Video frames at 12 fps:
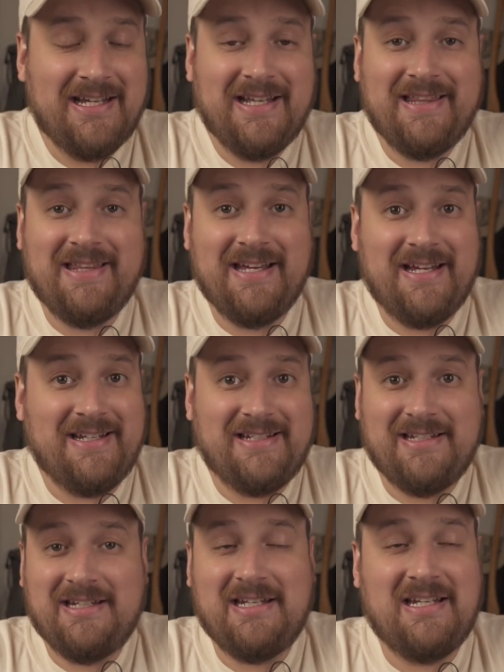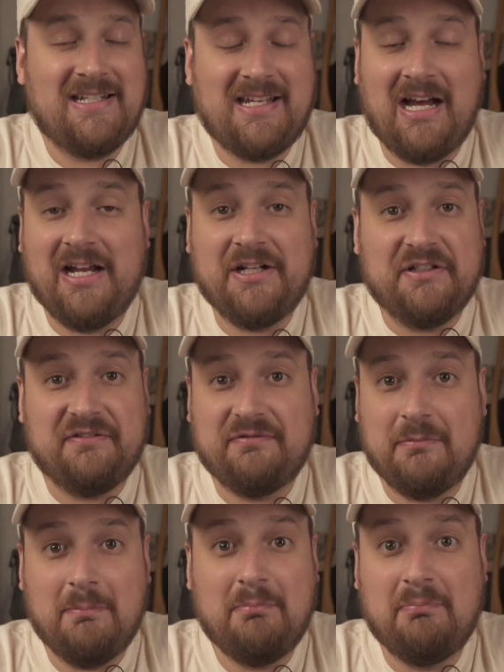that is kind of
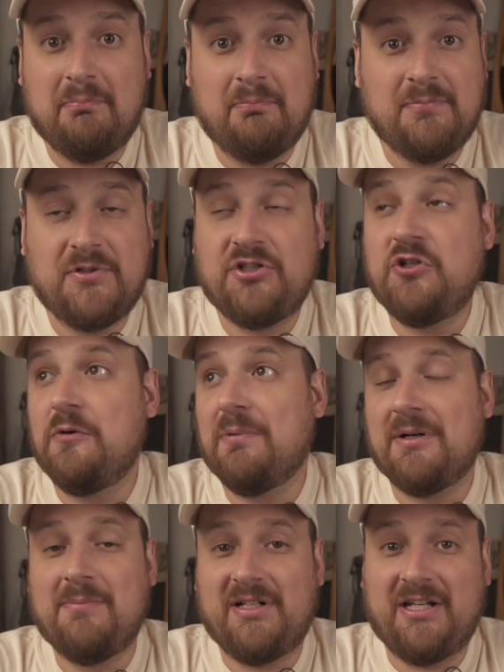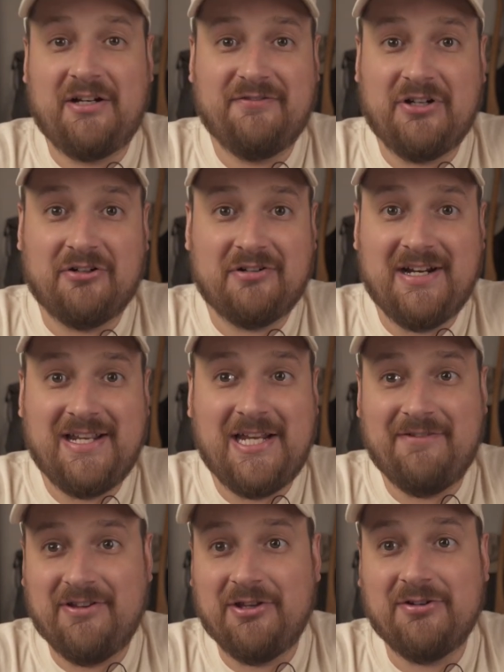super beloved already,
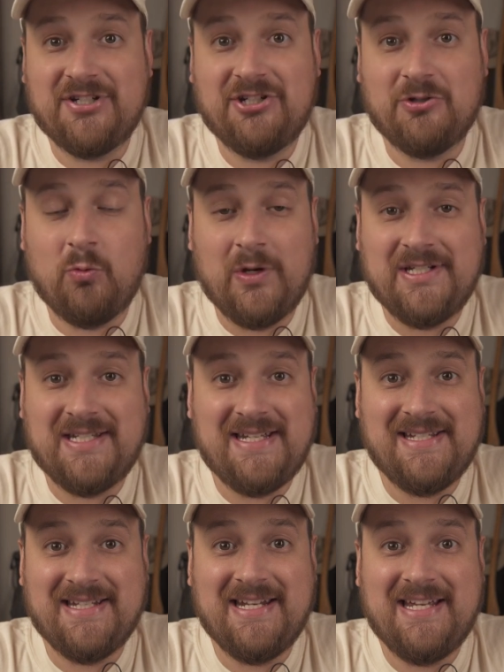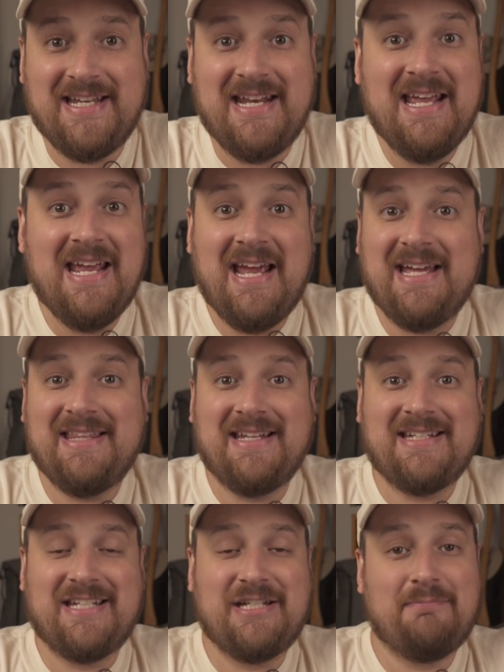even though it's just one season in, and
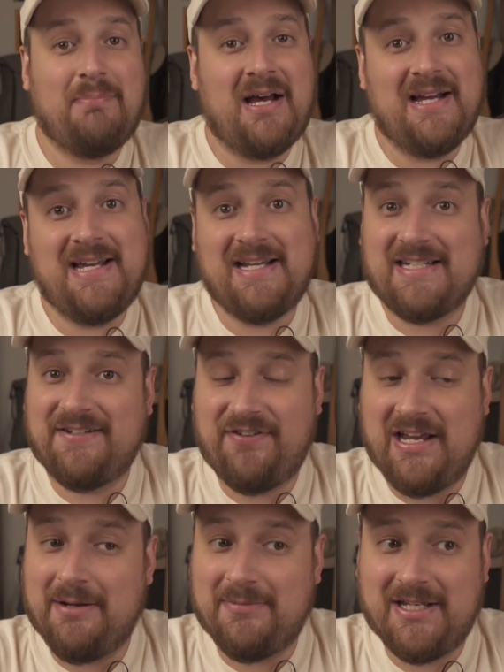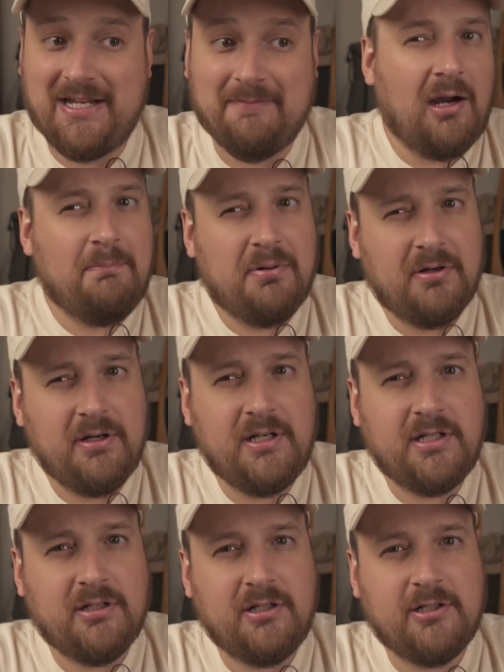that's Spy X Family. I'm pretty
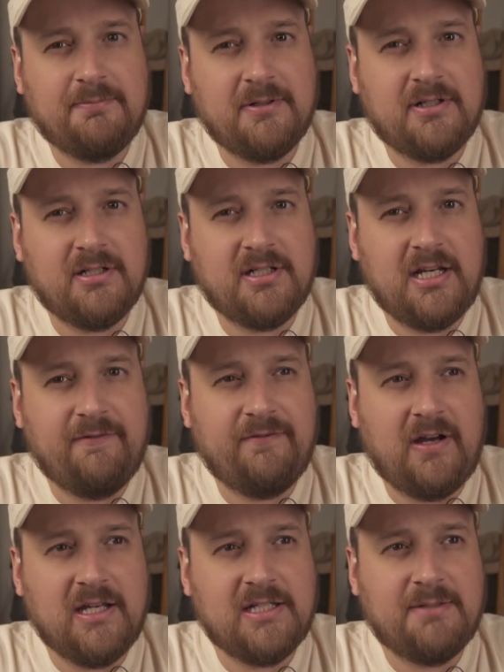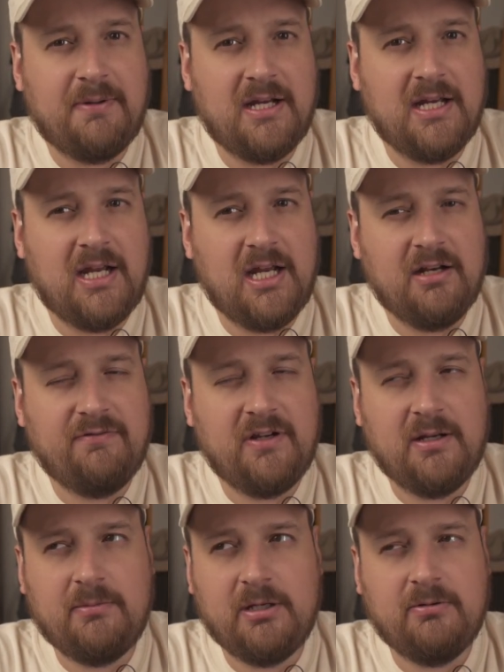sure you're supposed to say Spy and
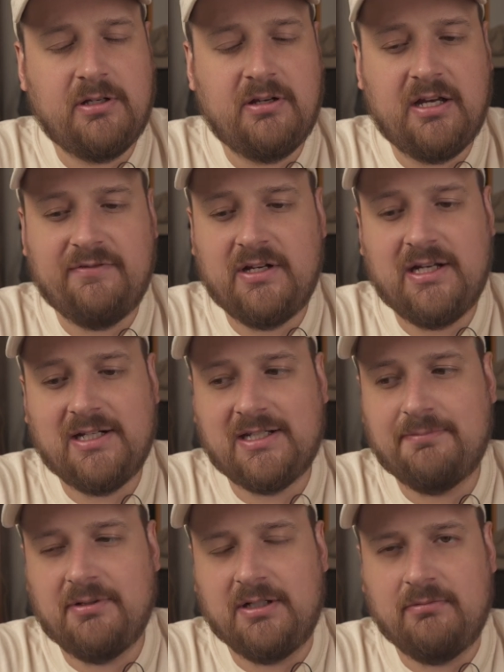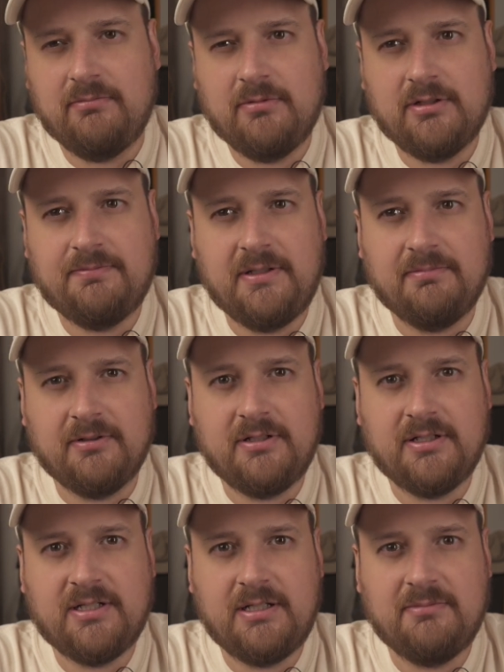Family when you have an X, but most people
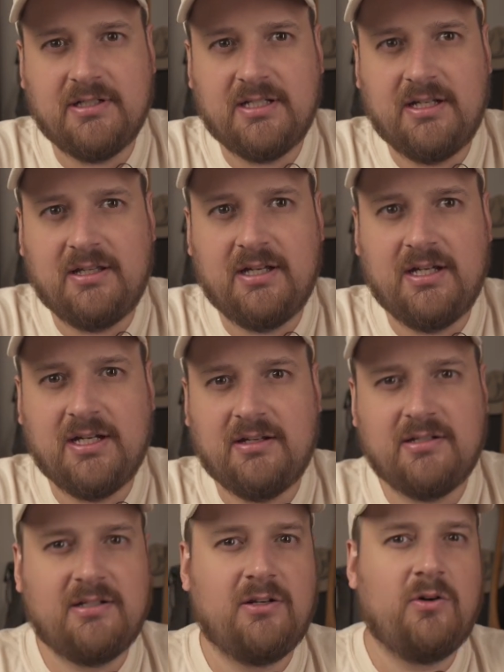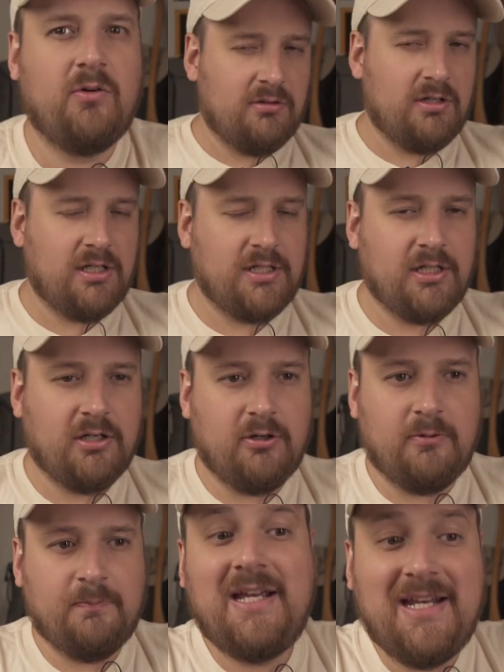just seem to say the X, so there you
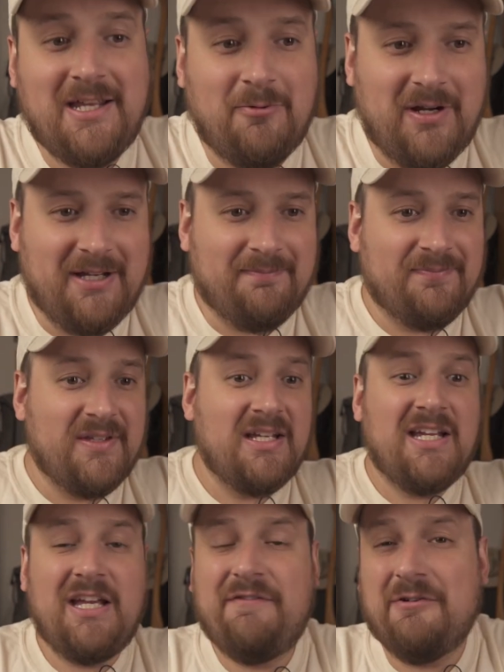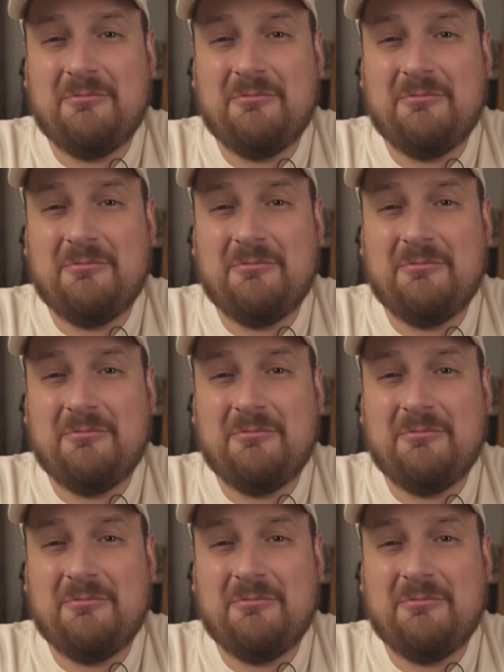go. Anyway, if it